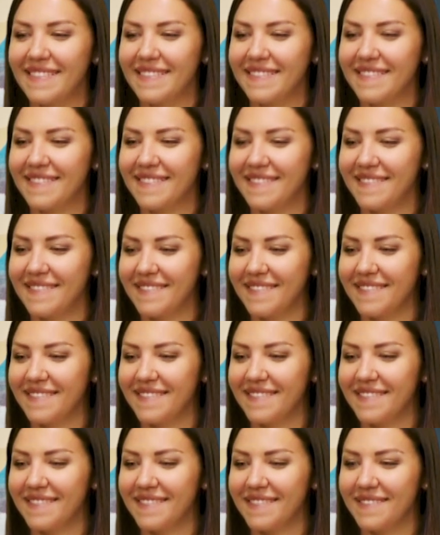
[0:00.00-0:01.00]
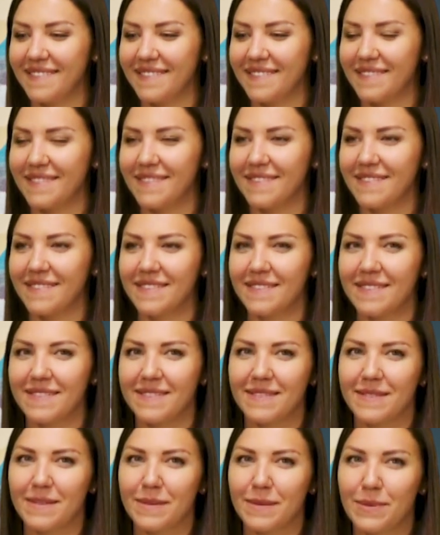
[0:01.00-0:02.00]

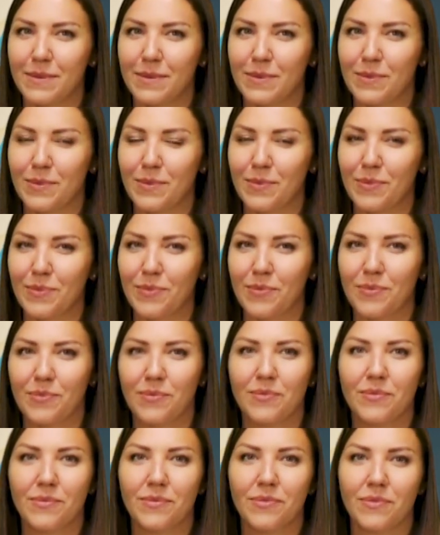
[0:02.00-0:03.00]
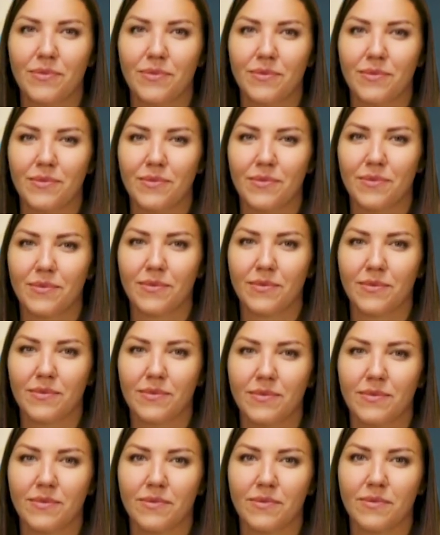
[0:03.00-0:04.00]

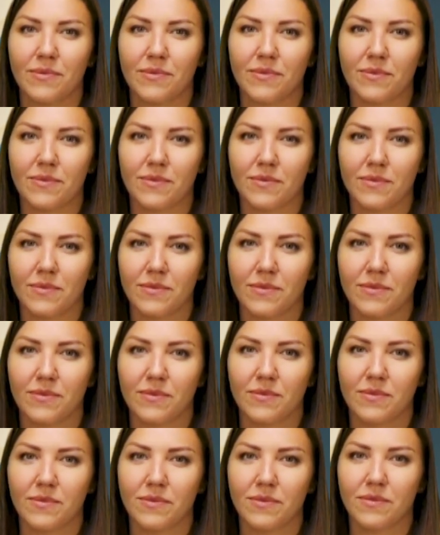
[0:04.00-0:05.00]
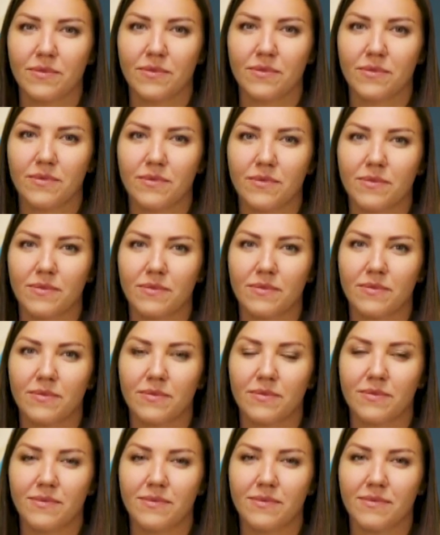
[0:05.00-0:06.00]

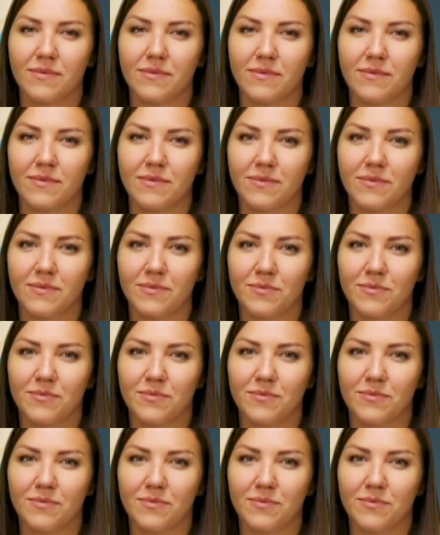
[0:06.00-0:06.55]
[no speech]